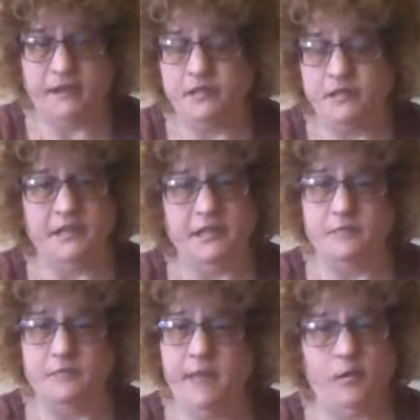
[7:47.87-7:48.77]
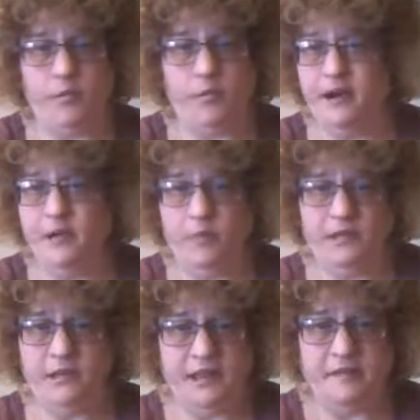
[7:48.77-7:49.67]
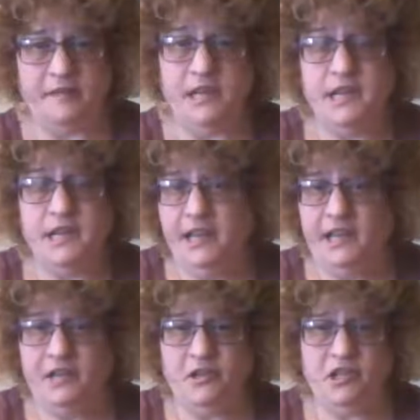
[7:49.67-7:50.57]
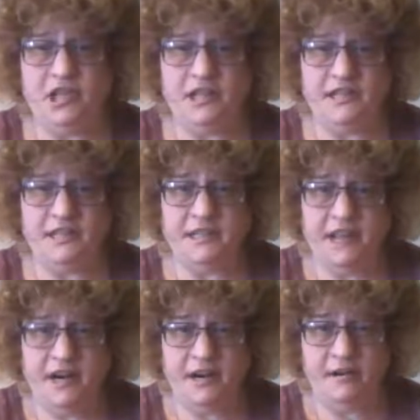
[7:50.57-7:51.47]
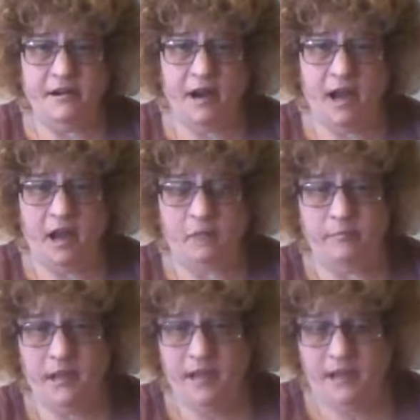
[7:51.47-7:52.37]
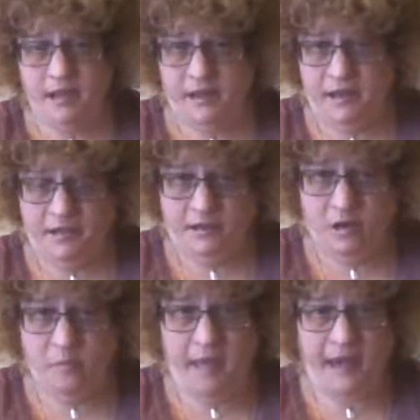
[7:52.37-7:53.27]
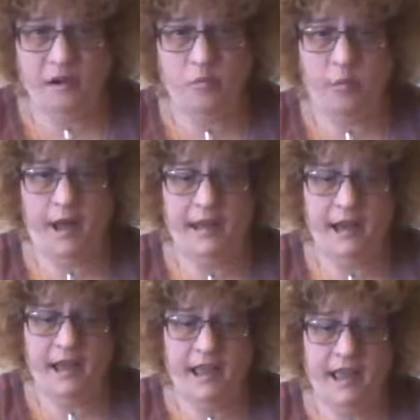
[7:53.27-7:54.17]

So it doesn't matter where anyone lives, energy is there no matter what.